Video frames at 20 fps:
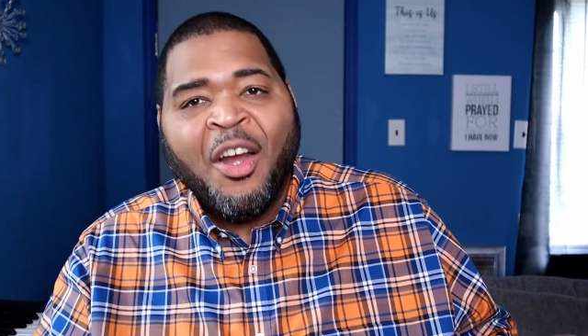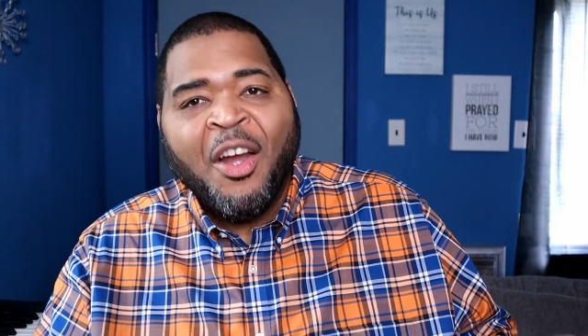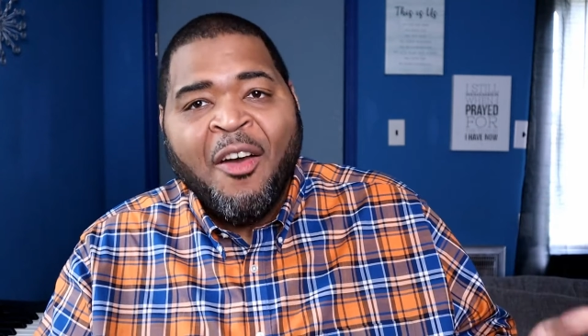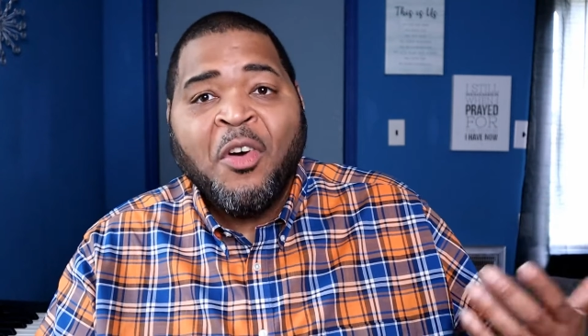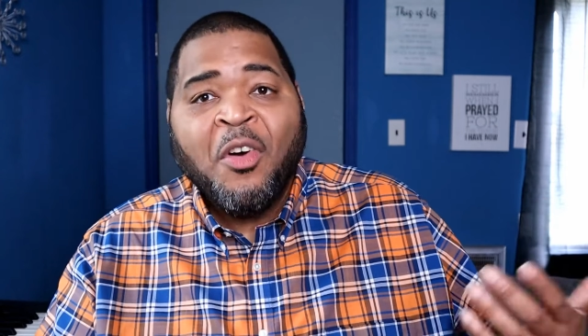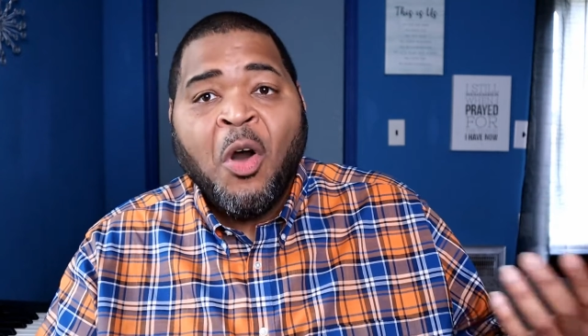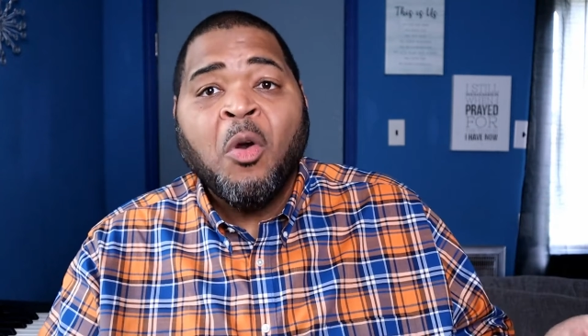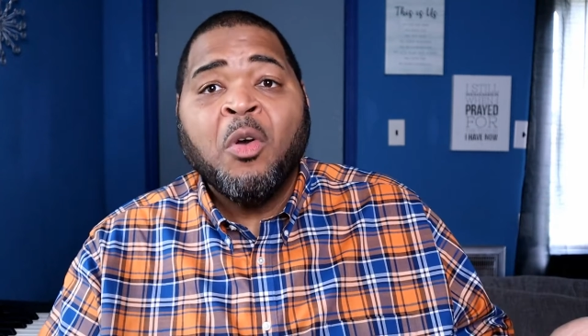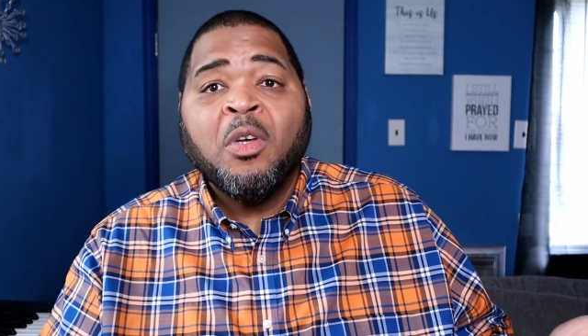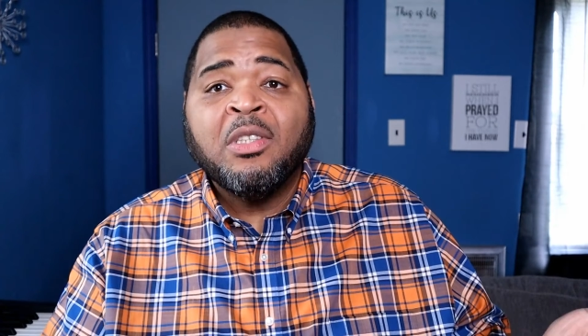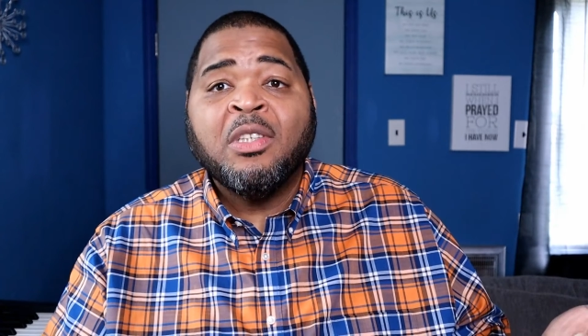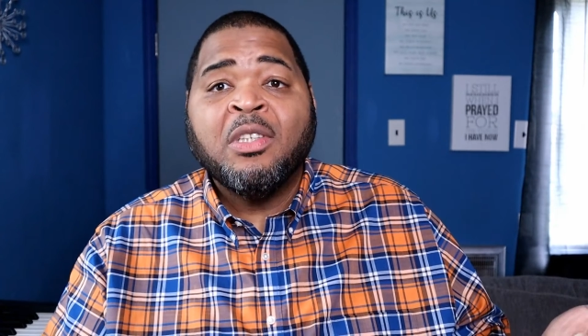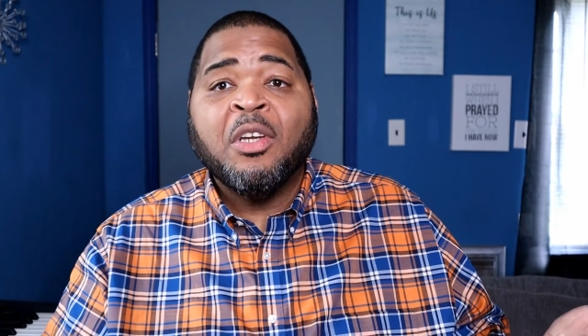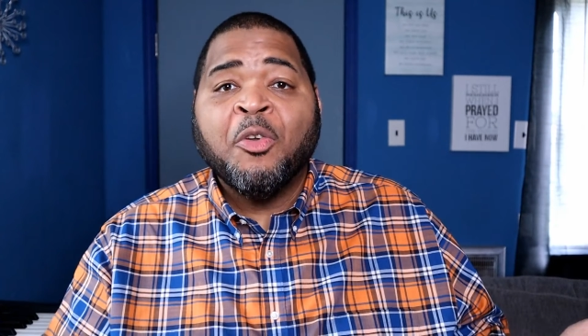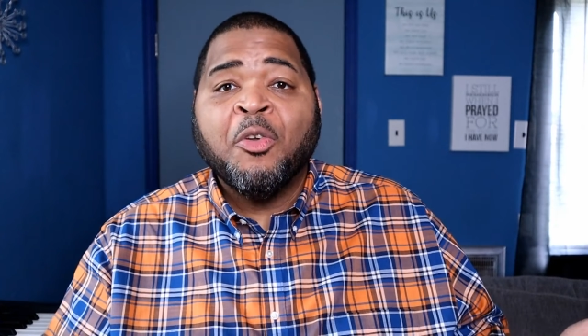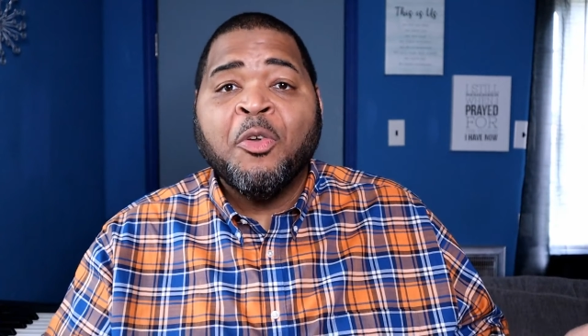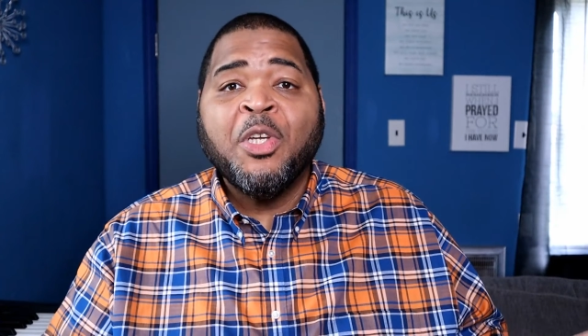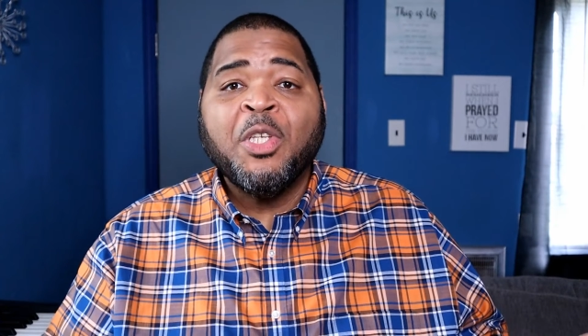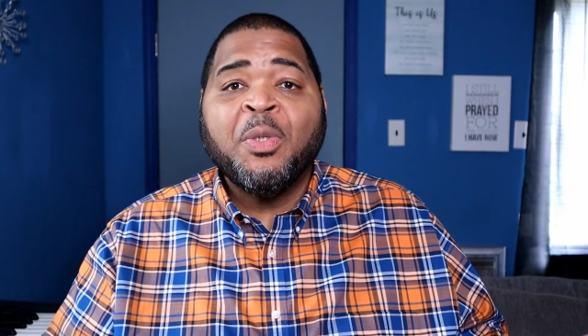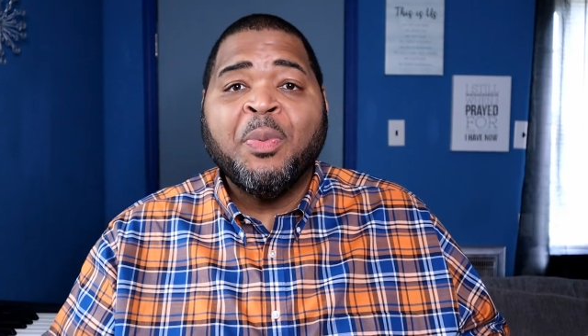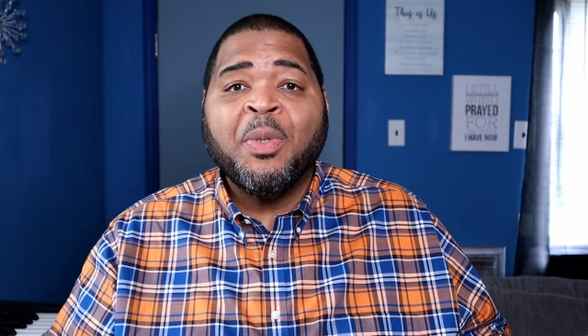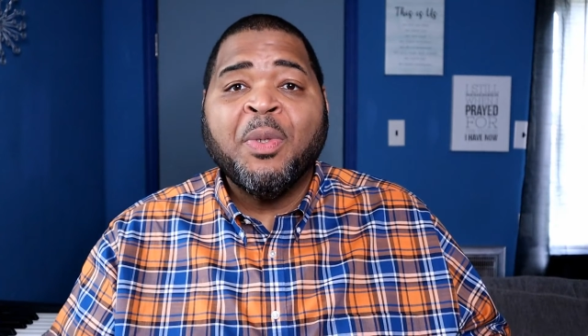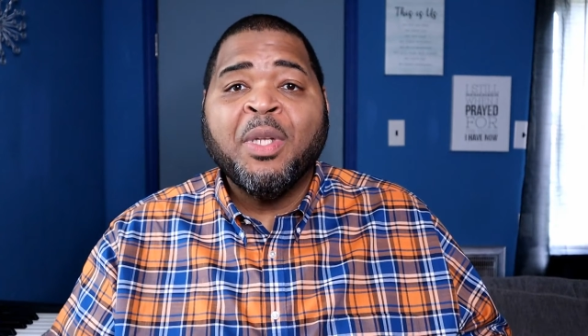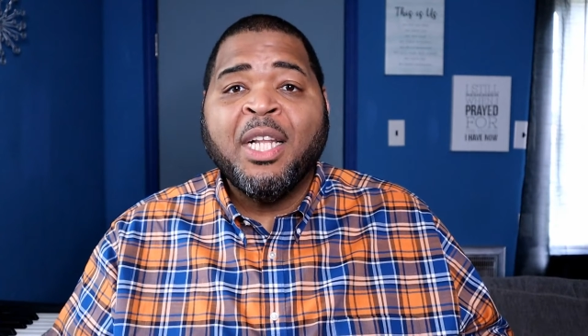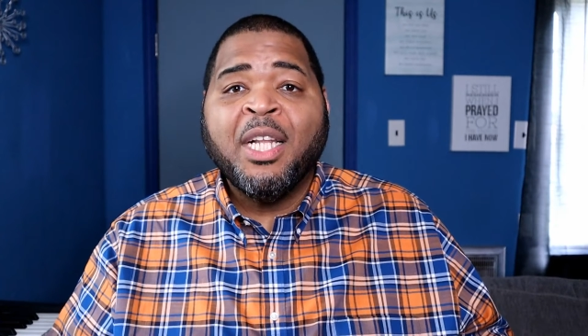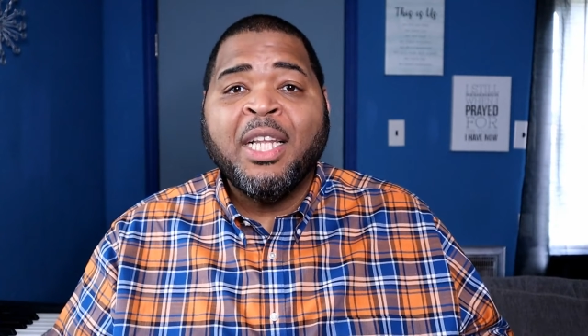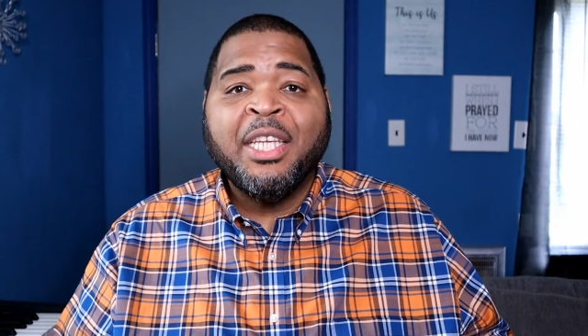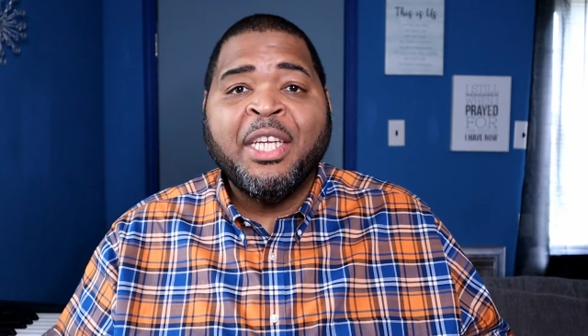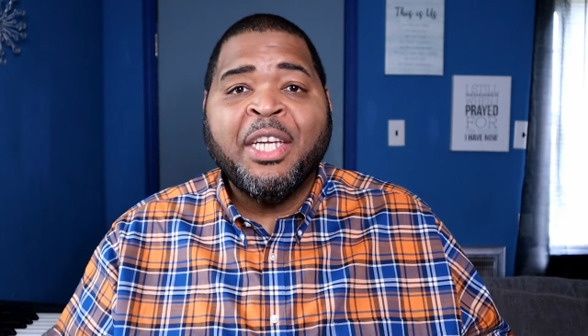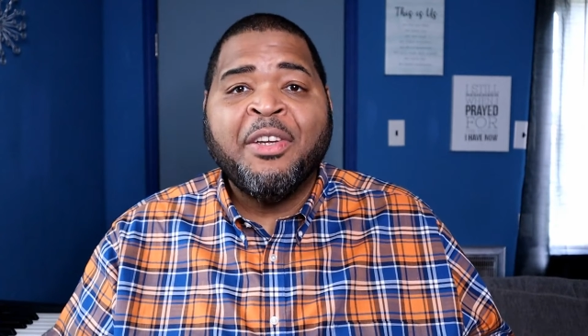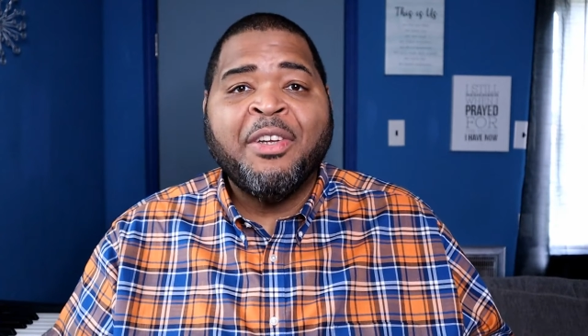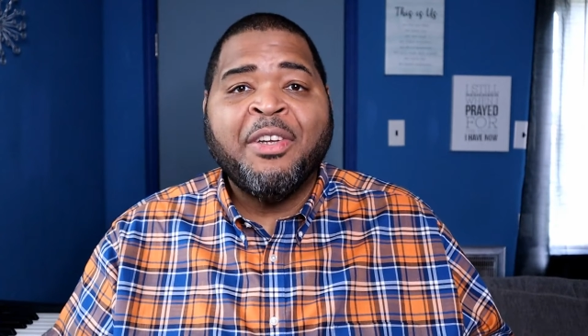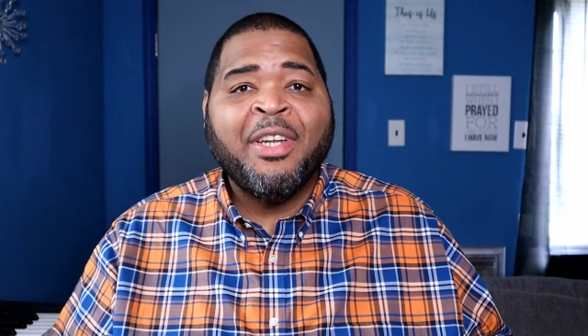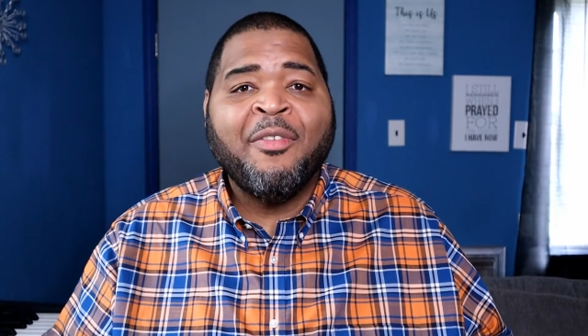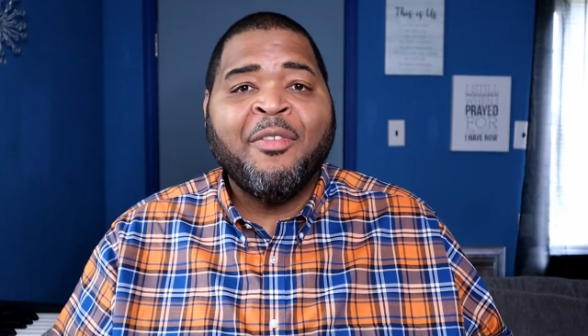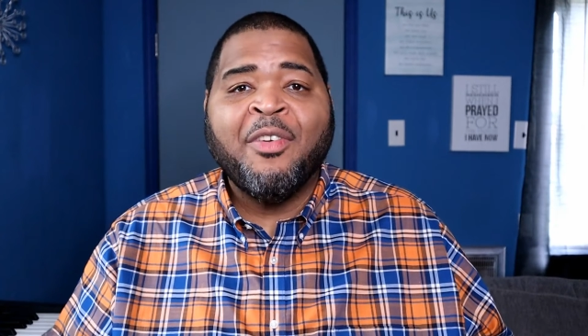Her vocals are crisp and clear